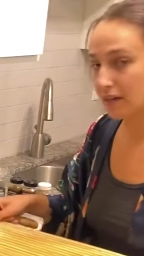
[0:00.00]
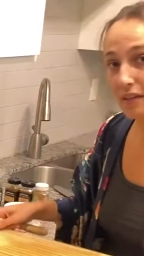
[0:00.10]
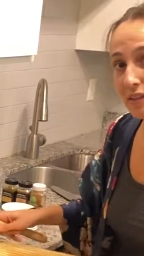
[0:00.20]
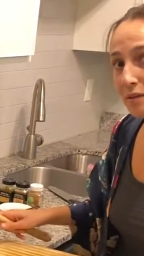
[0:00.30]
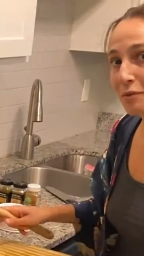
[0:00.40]
And
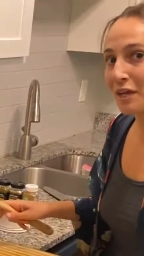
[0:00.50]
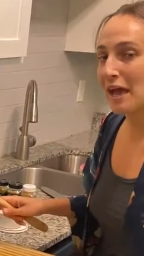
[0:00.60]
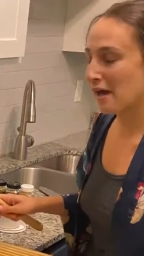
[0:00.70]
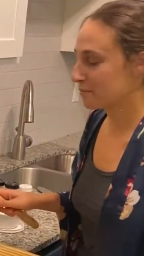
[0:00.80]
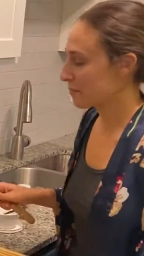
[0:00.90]
then I'm going to
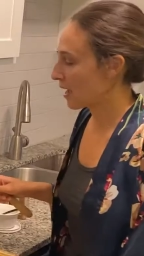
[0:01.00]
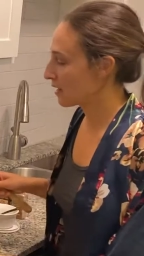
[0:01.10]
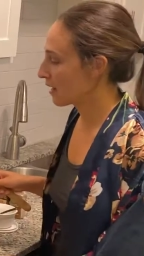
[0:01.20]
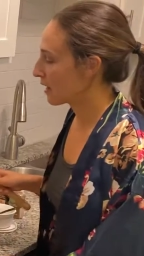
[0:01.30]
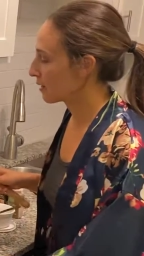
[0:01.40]
add my
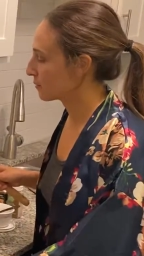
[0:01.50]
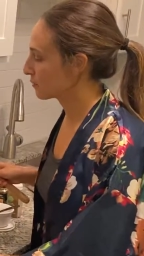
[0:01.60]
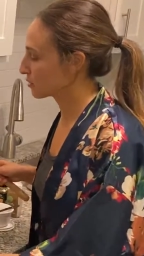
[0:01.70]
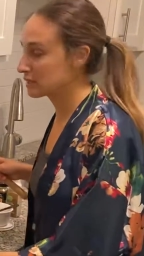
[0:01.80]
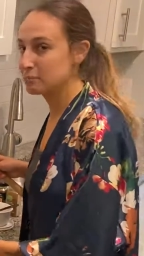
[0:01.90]

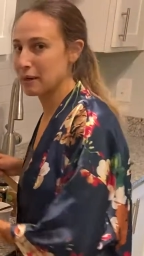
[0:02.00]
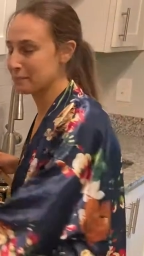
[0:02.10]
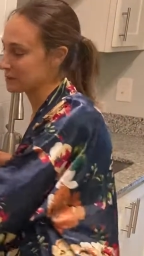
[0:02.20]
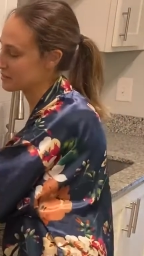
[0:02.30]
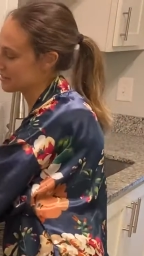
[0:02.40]
green
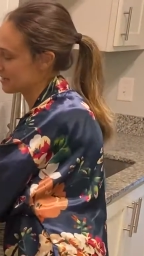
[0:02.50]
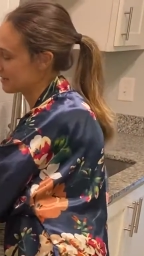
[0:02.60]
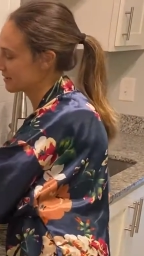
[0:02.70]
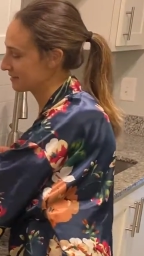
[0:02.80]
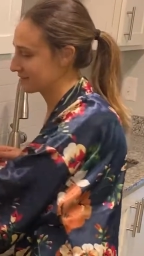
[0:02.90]
peppers in.